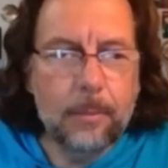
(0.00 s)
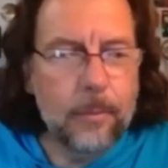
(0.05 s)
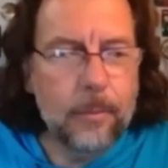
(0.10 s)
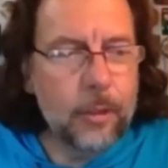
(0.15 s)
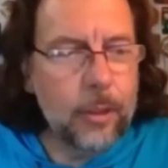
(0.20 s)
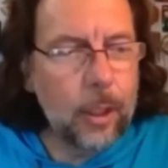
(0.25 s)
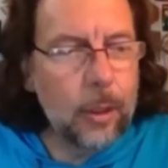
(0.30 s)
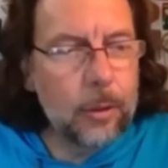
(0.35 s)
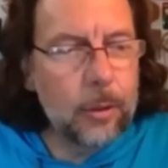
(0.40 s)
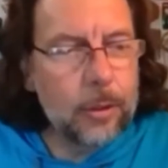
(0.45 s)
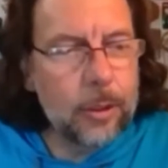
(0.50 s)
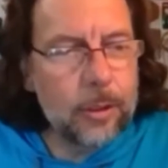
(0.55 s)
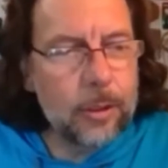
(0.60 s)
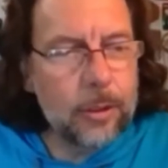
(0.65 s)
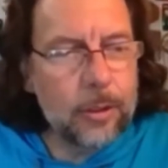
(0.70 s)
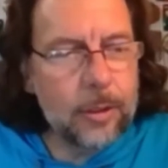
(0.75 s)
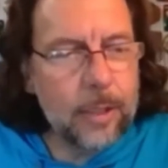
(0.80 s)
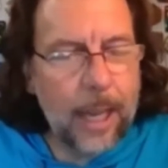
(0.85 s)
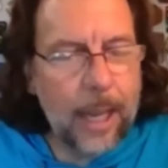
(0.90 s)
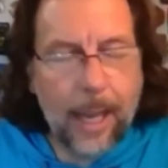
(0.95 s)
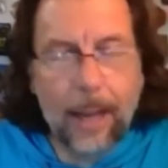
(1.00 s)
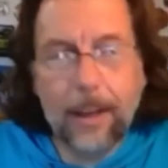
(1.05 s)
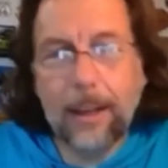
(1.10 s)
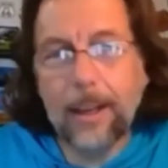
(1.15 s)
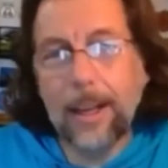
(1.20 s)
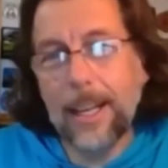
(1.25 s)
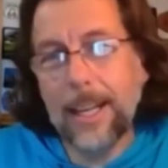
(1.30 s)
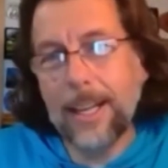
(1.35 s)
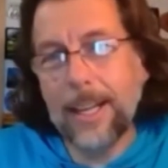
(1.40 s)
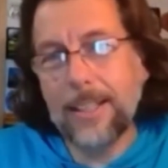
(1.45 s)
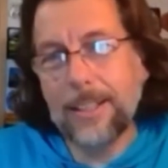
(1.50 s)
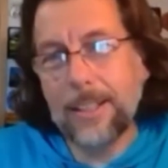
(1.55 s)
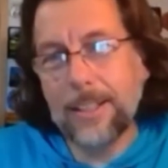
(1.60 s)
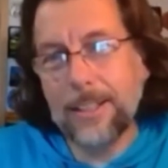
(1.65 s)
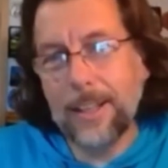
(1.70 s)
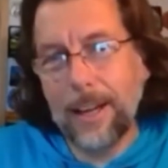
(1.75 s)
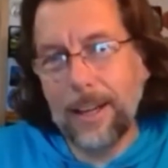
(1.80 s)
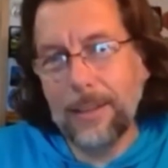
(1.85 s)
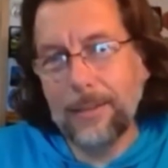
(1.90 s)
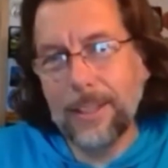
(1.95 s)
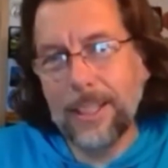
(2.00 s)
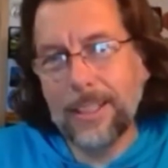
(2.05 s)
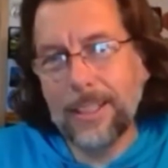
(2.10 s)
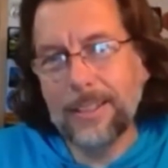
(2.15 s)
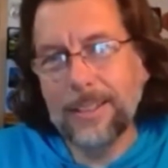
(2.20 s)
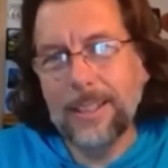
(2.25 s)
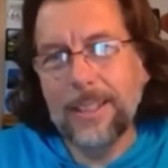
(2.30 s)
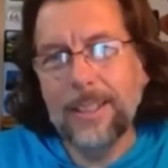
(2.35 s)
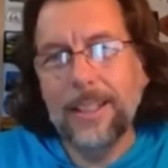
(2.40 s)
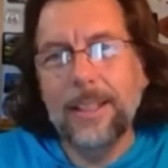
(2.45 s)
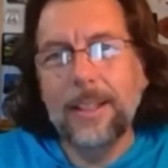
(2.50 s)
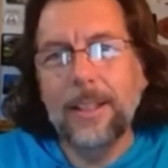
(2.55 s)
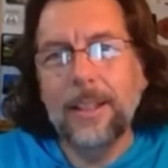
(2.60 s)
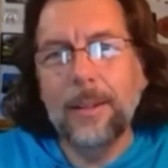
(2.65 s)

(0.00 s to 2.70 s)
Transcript: So how did I get into diving?